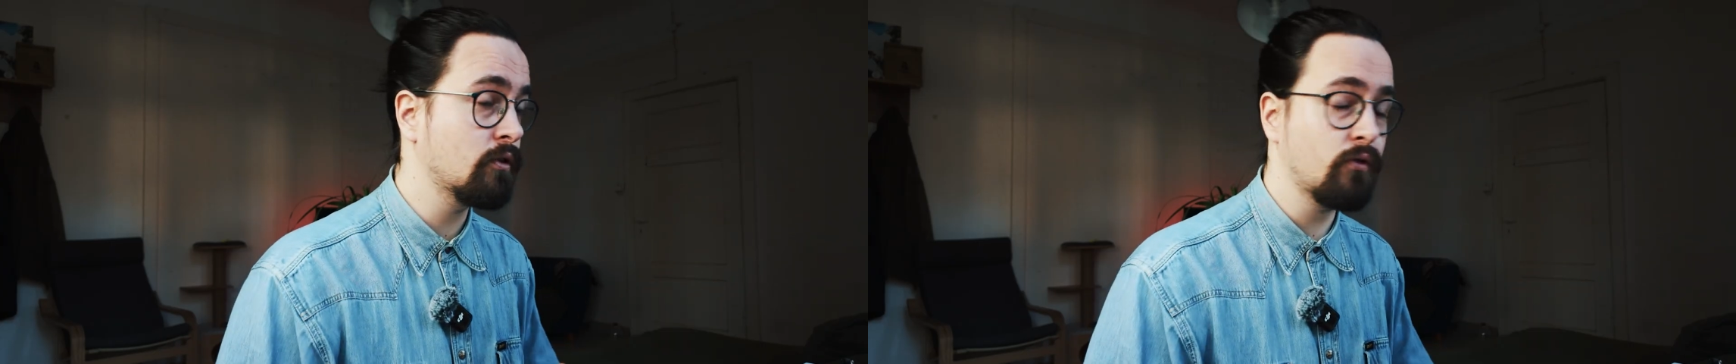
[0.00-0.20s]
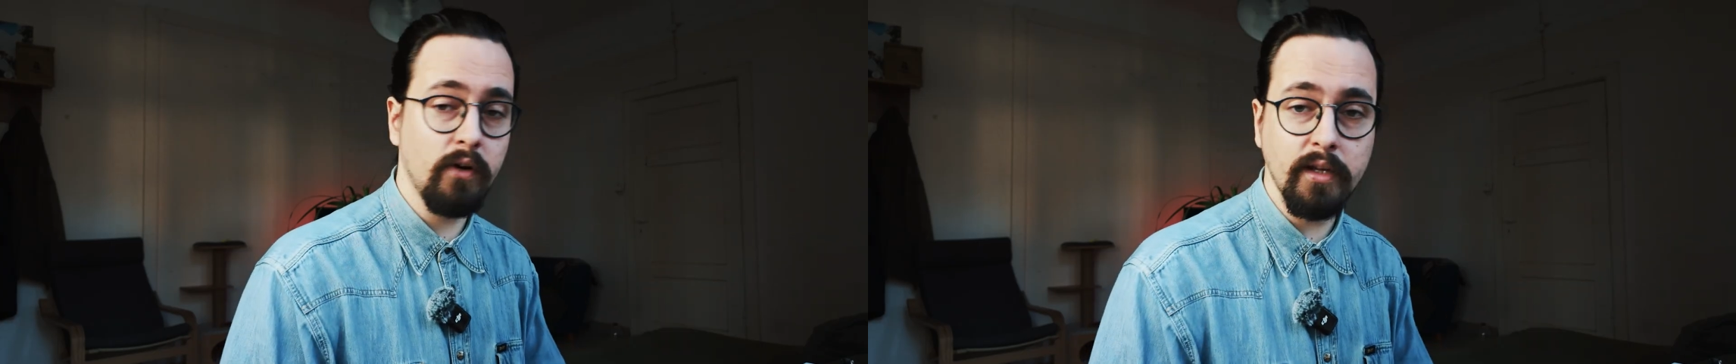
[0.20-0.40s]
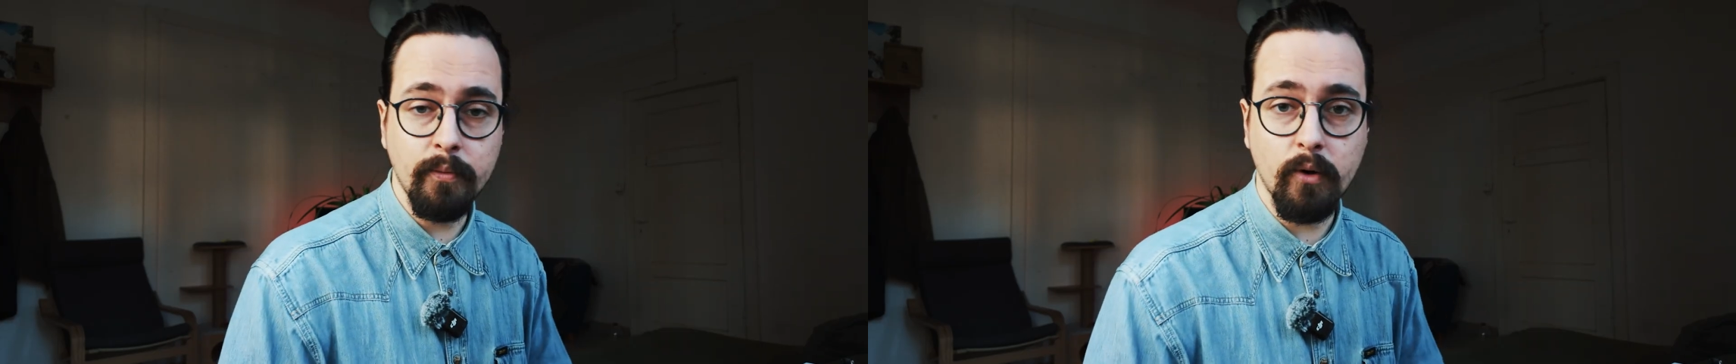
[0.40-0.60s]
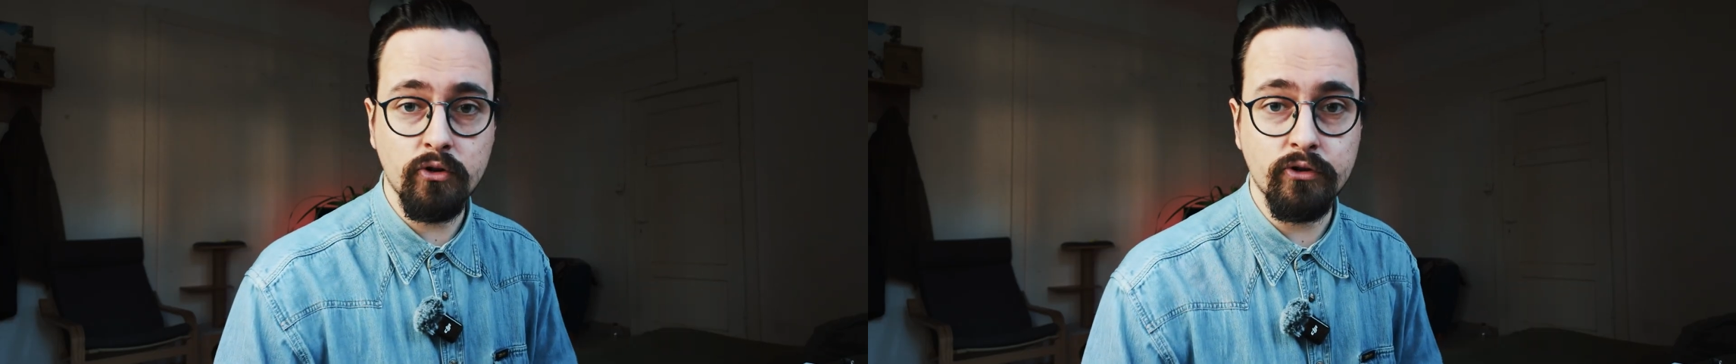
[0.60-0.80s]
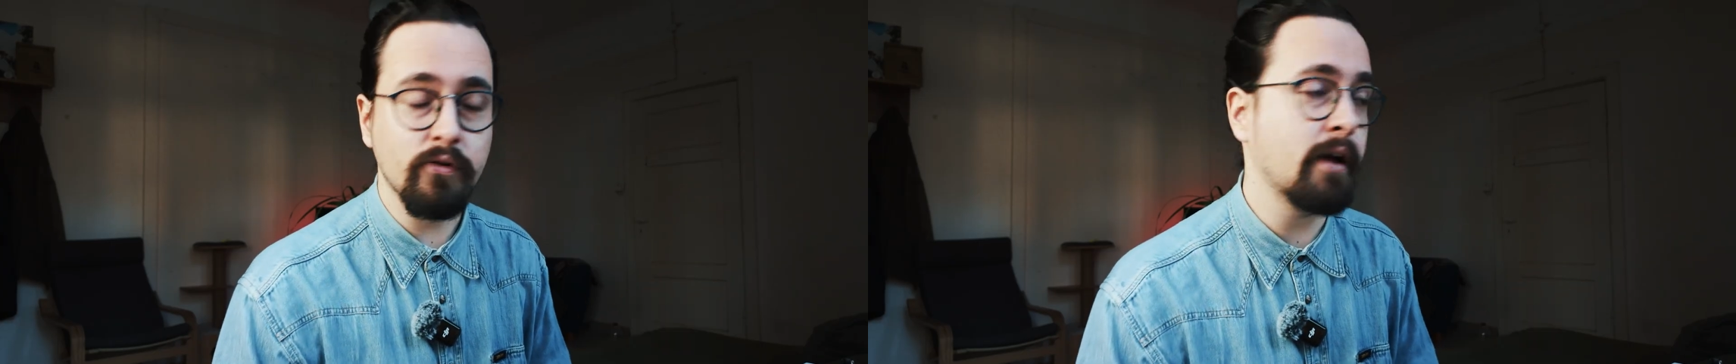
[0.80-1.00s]
three D
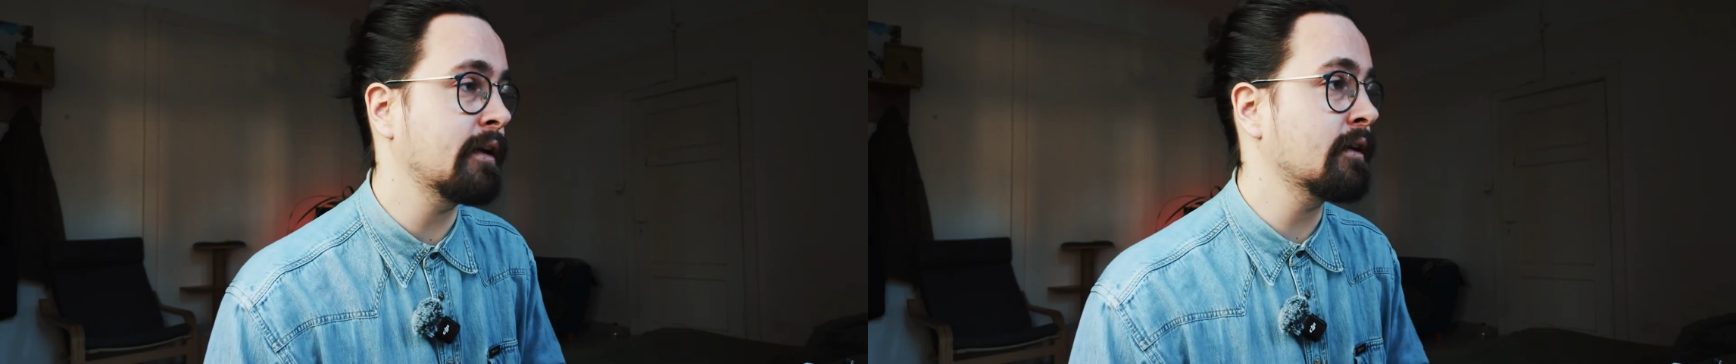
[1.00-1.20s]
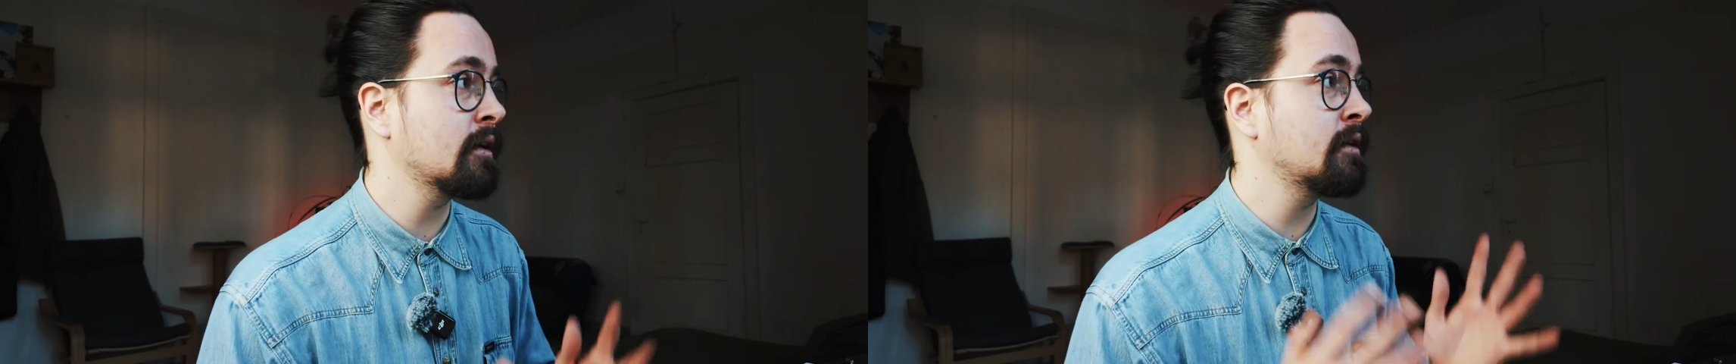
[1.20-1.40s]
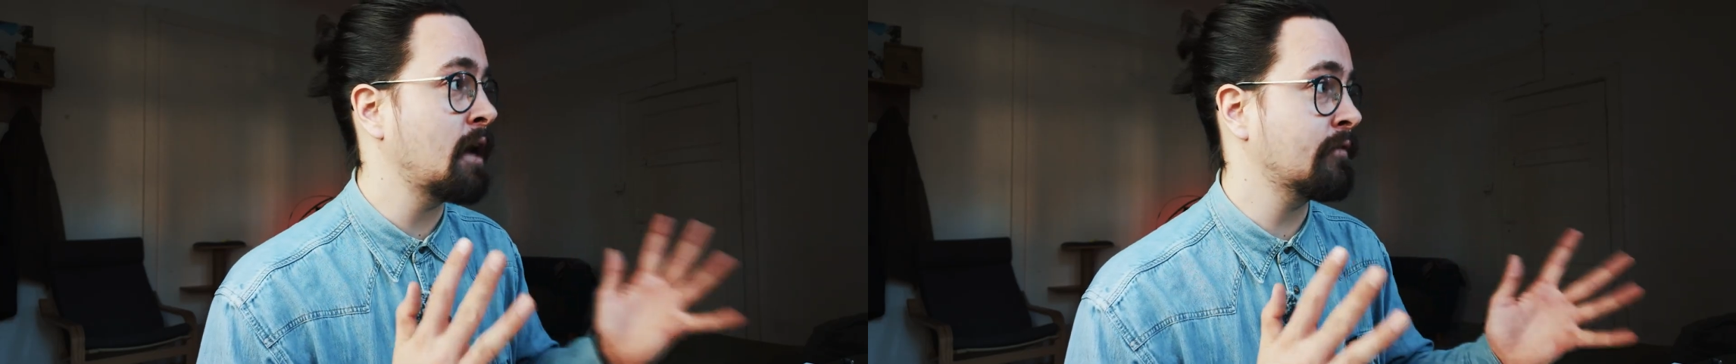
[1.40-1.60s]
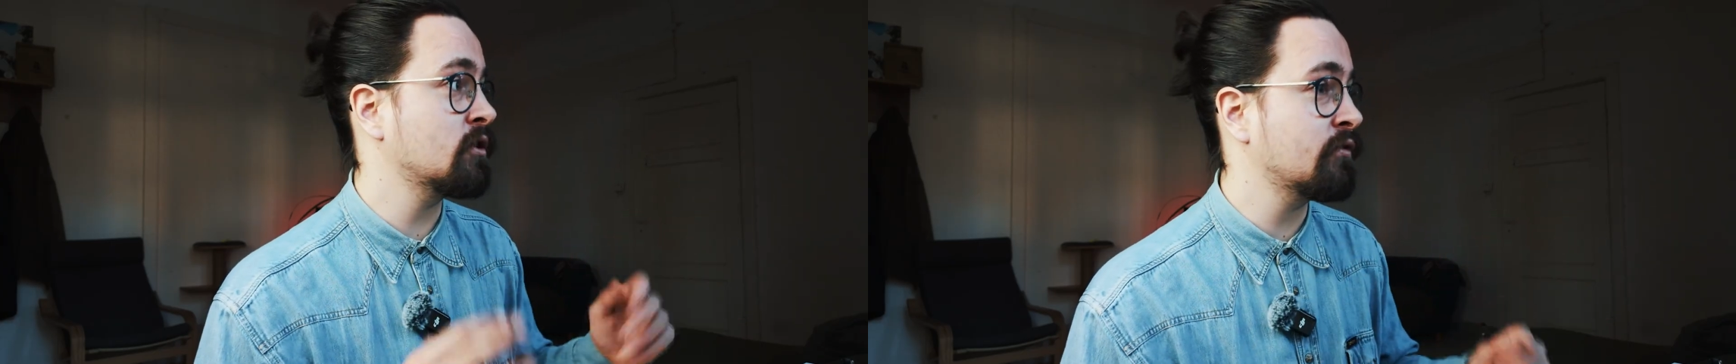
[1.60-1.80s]
motion tracking in After